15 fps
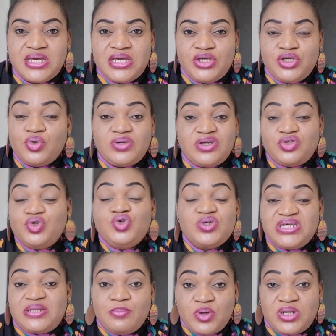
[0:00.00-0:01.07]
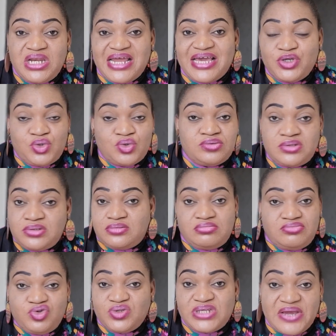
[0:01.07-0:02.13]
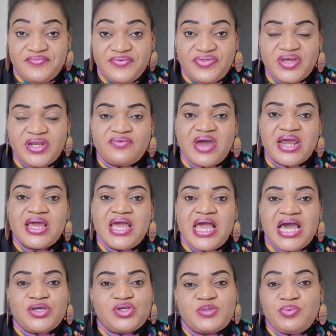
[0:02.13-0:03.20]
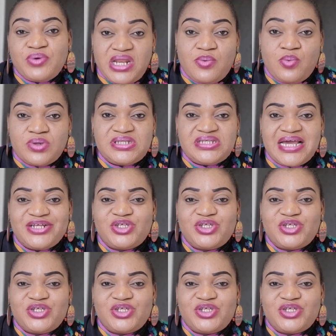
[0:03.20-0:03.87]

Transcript: you don't use it monthly, like you don't use everything, right, and you just put it in one side.